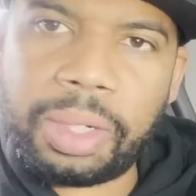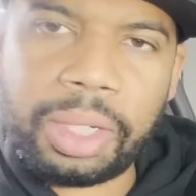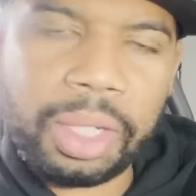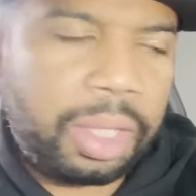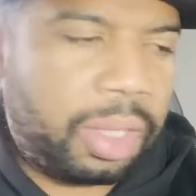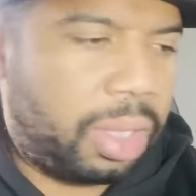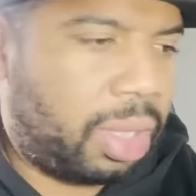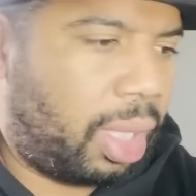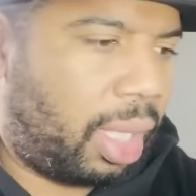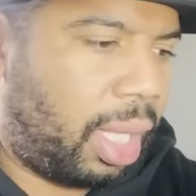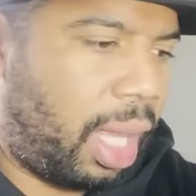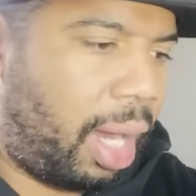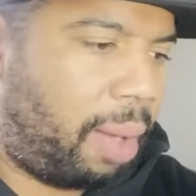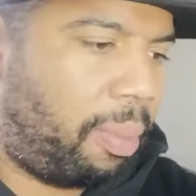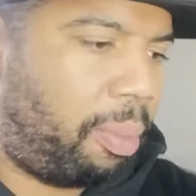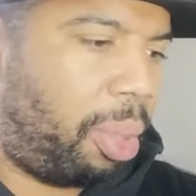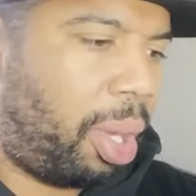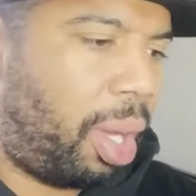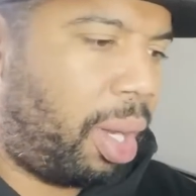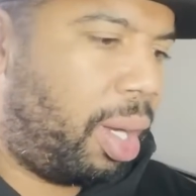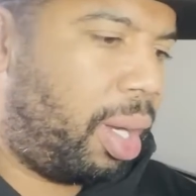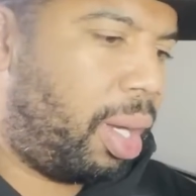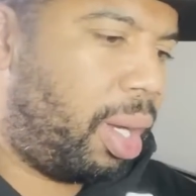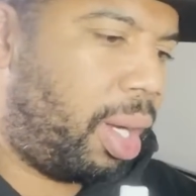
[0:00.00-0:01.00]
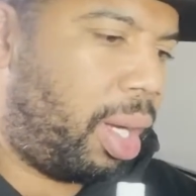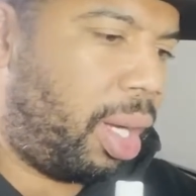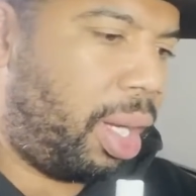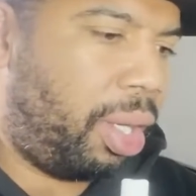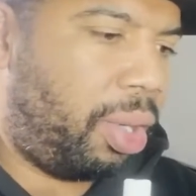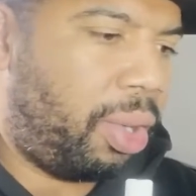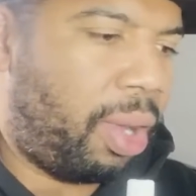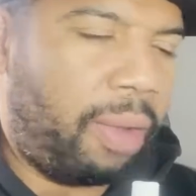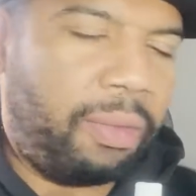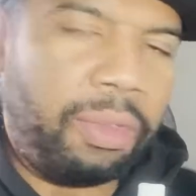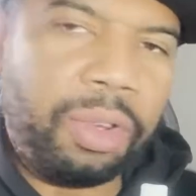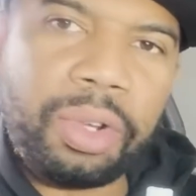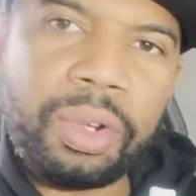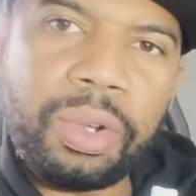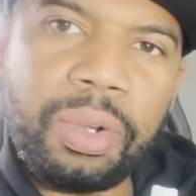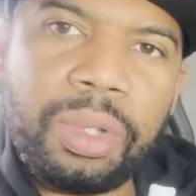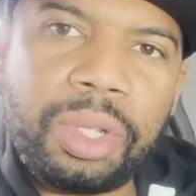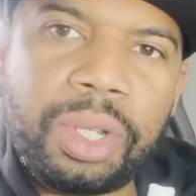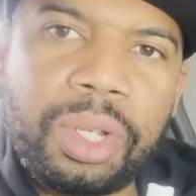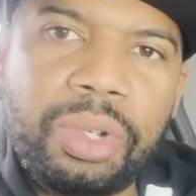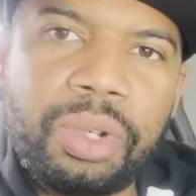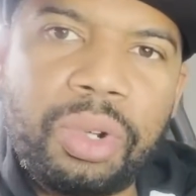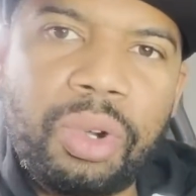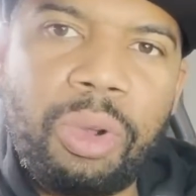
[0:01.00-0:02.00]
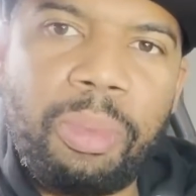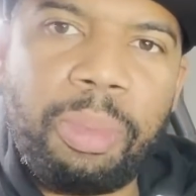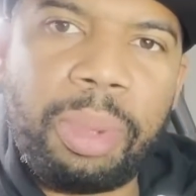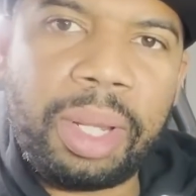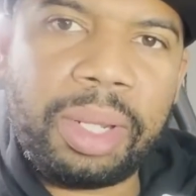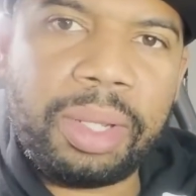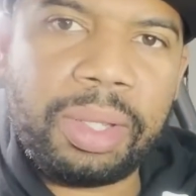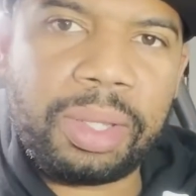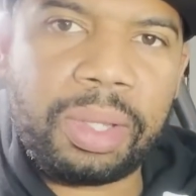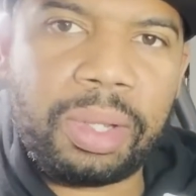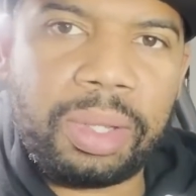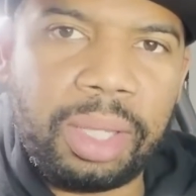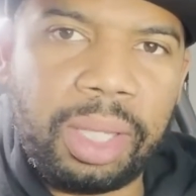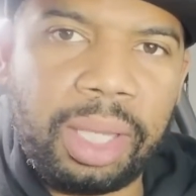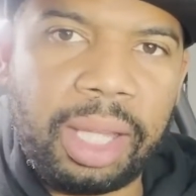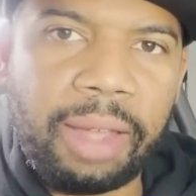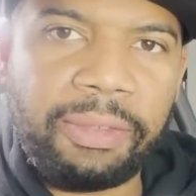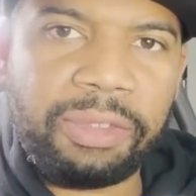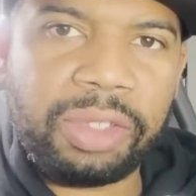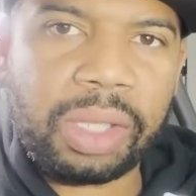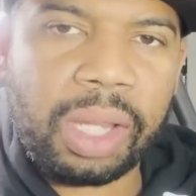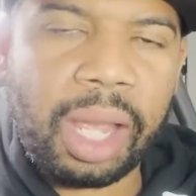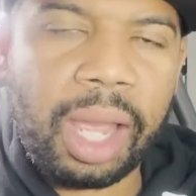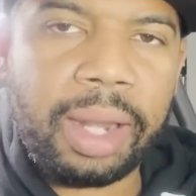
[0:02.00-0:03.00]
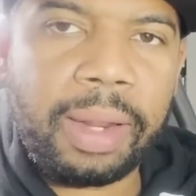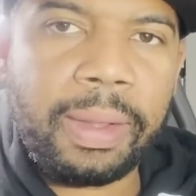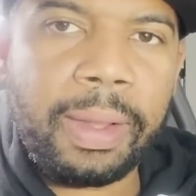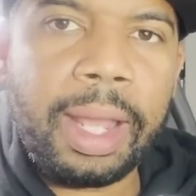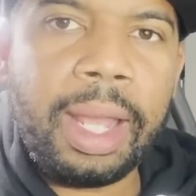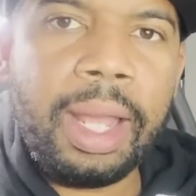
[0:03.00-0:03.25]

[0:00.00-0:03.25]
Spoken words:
your select button, and you have your cruise control buttons on the left side.